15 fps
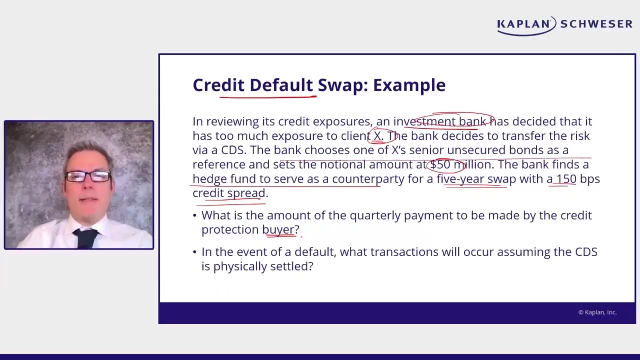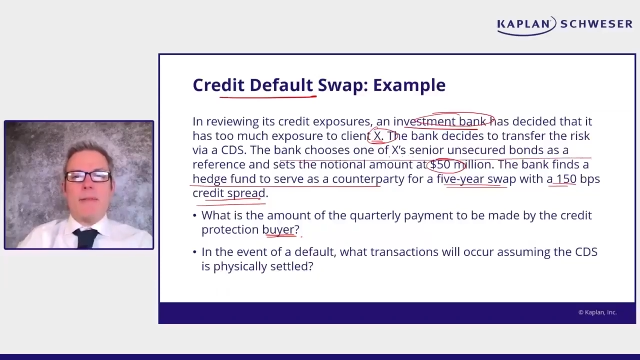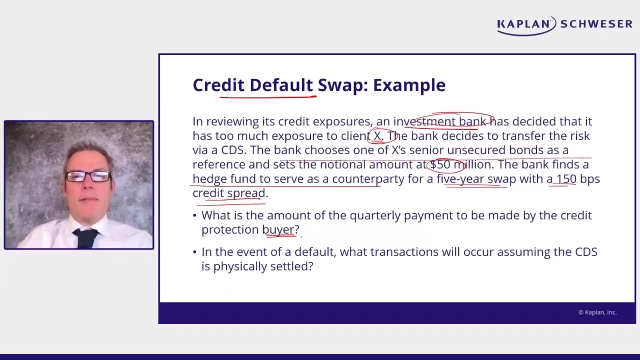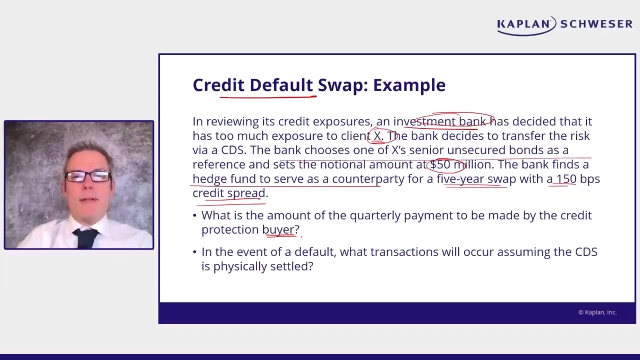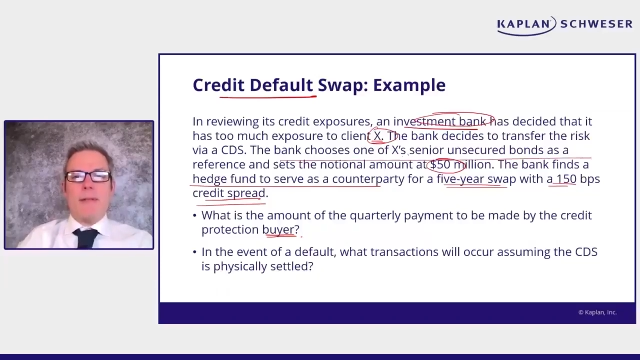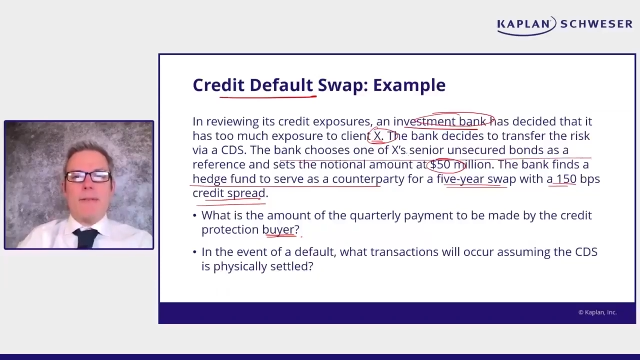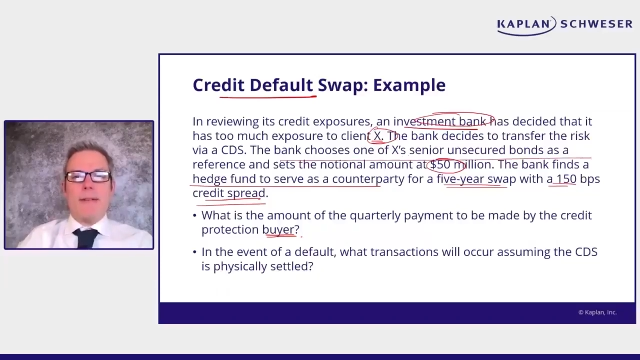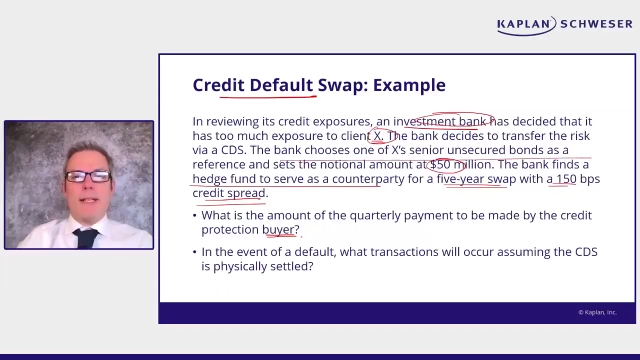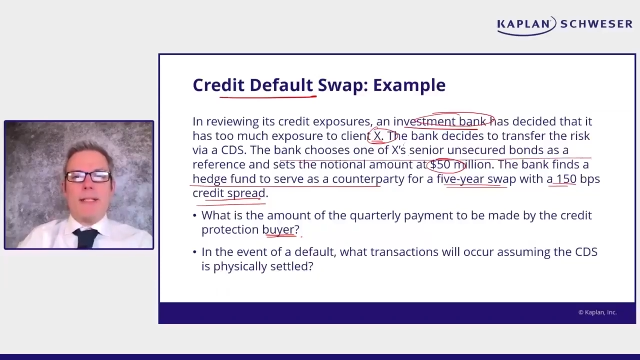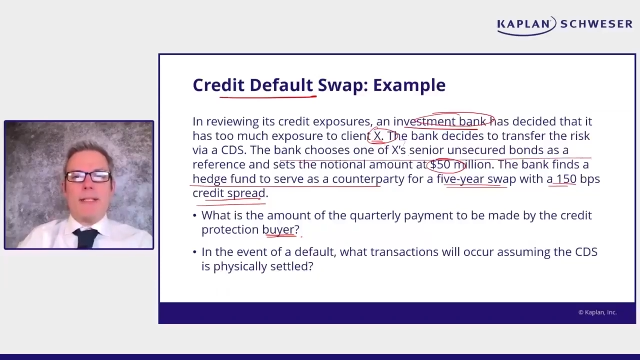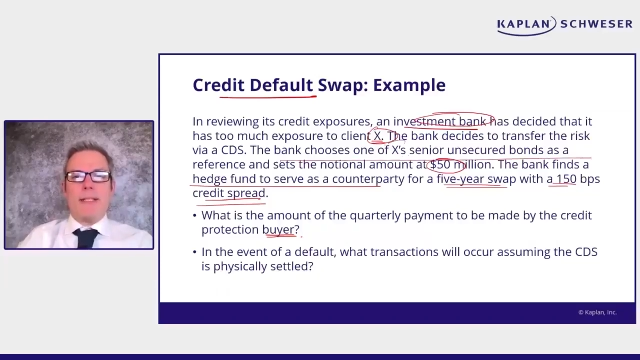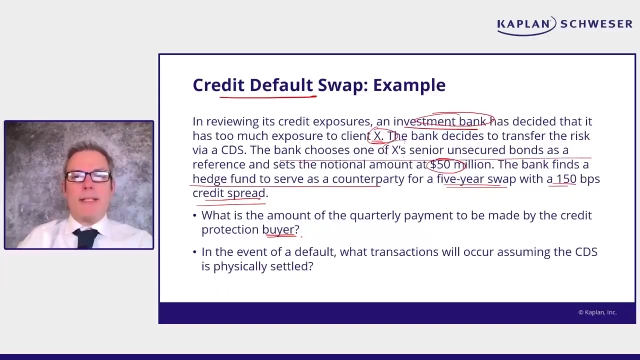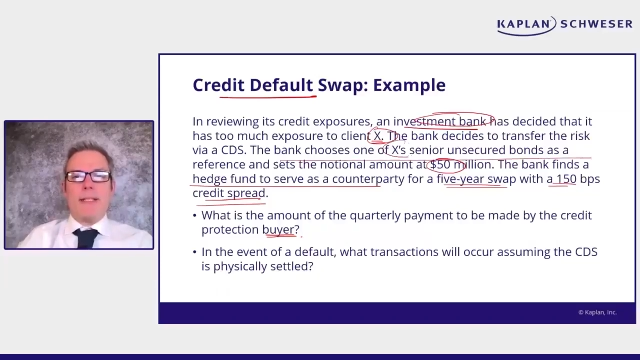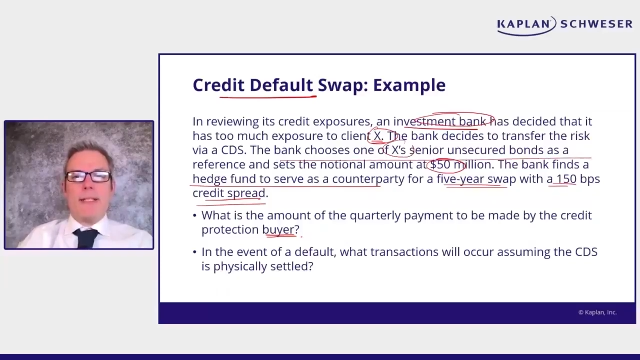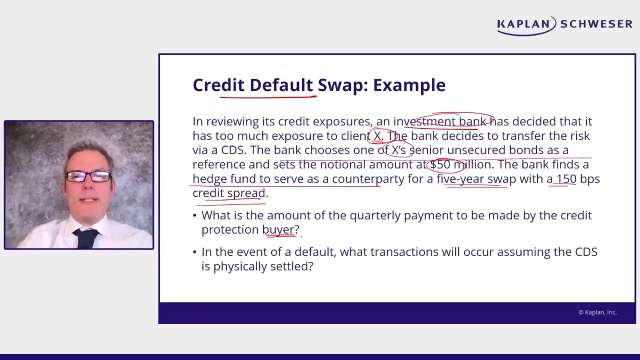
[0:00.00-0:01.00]
one of
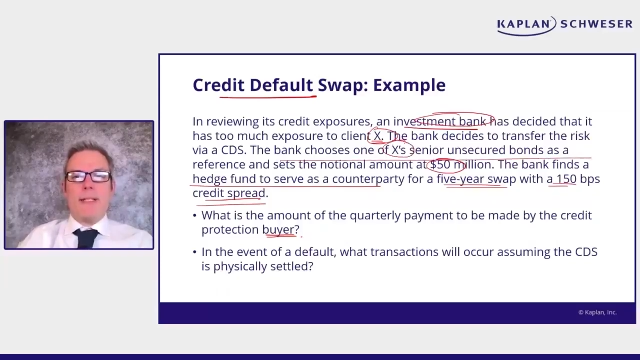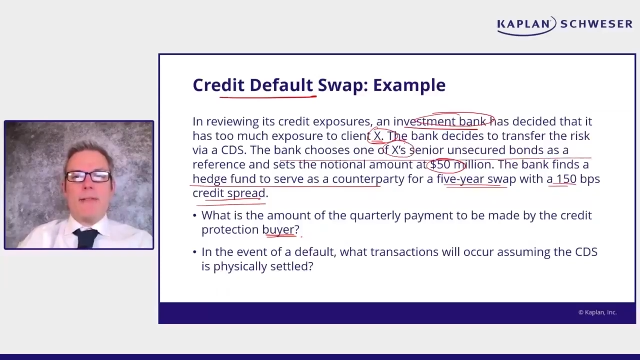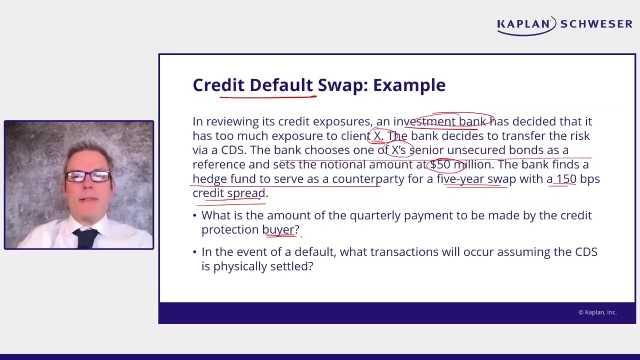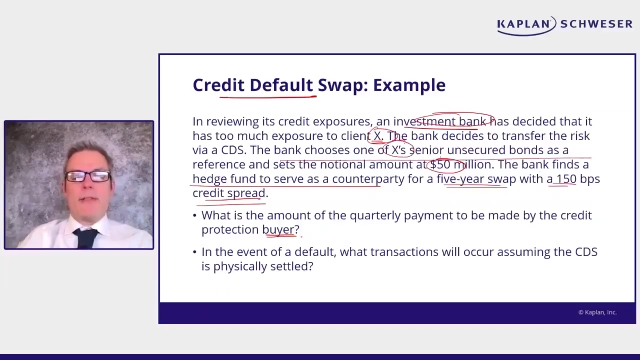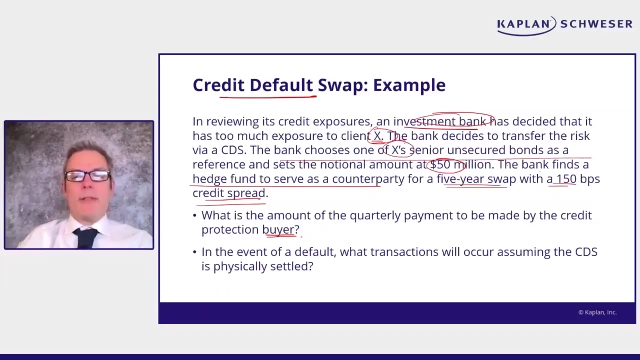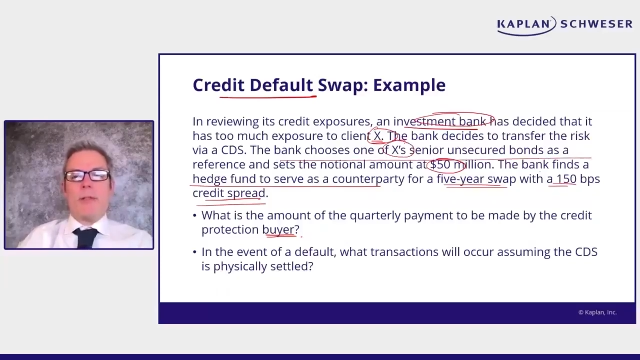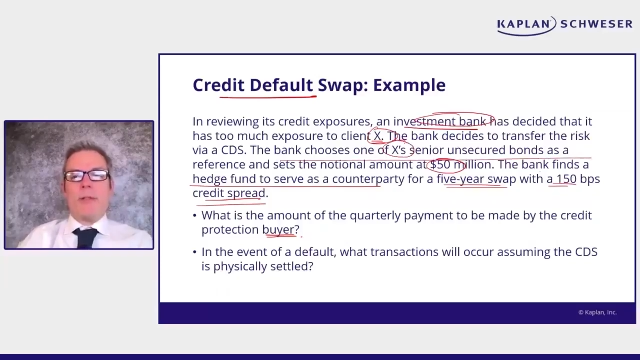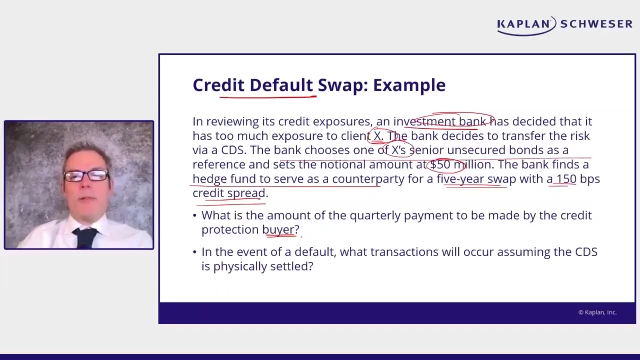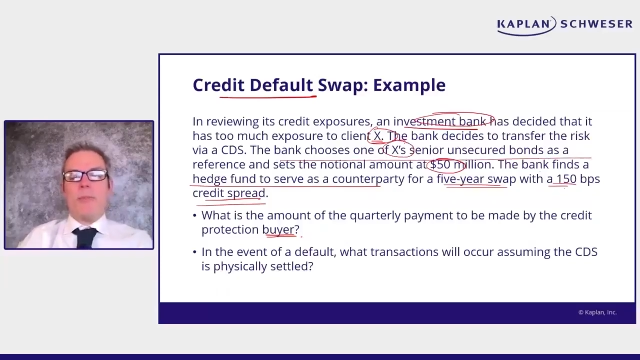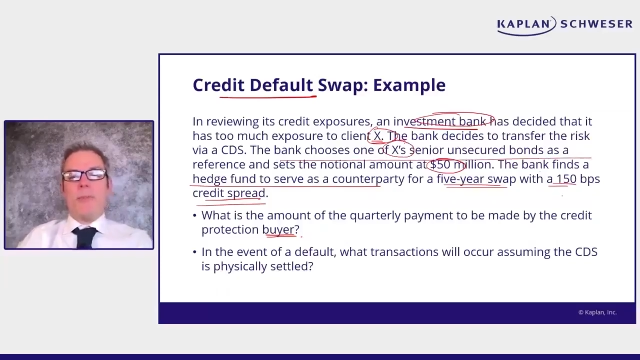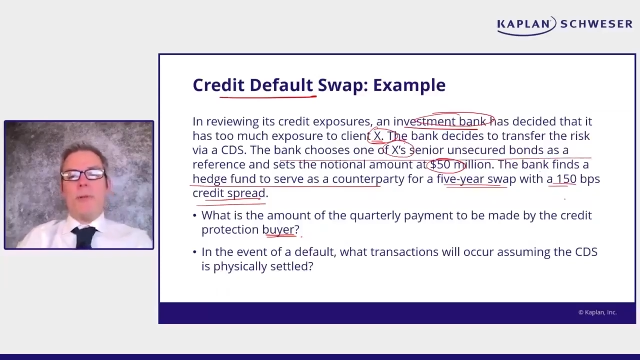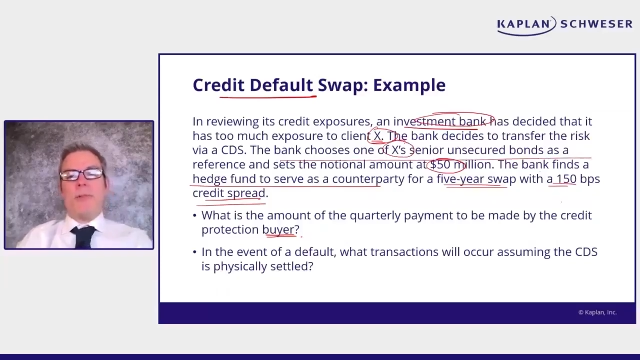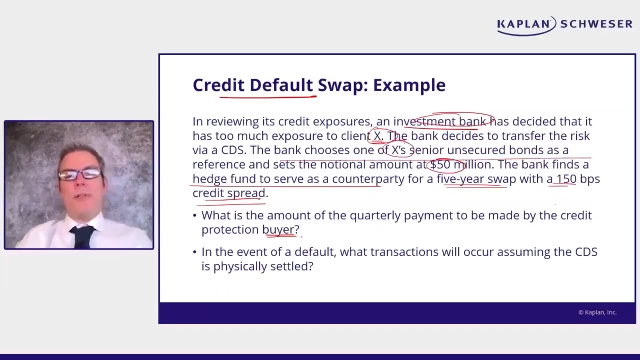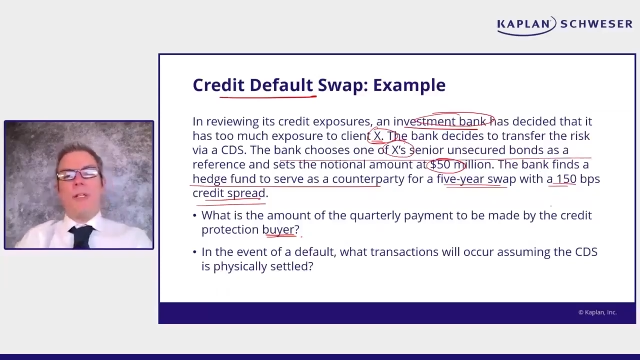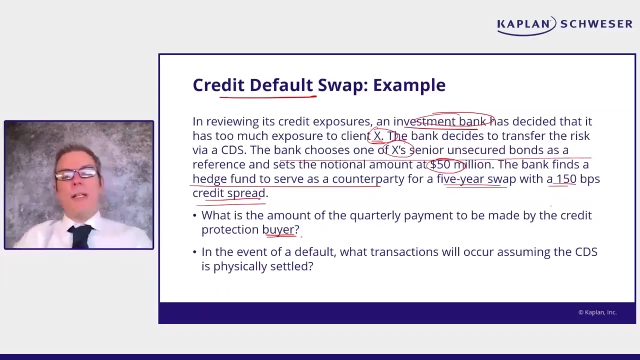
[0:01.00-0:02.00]
X's senior unsecured
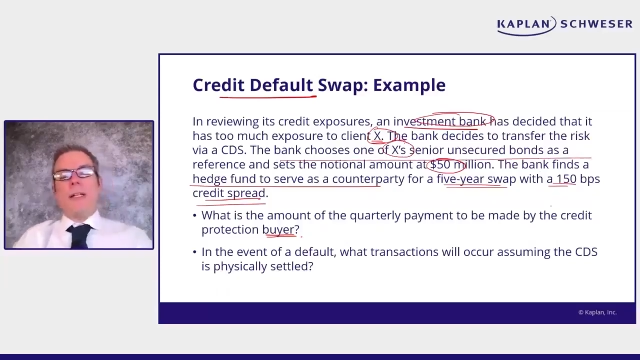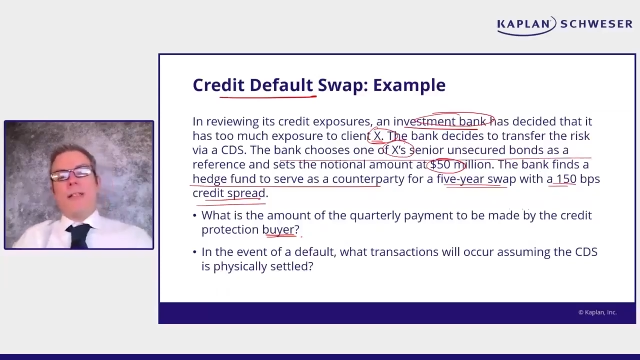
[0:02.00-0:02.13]
bonds.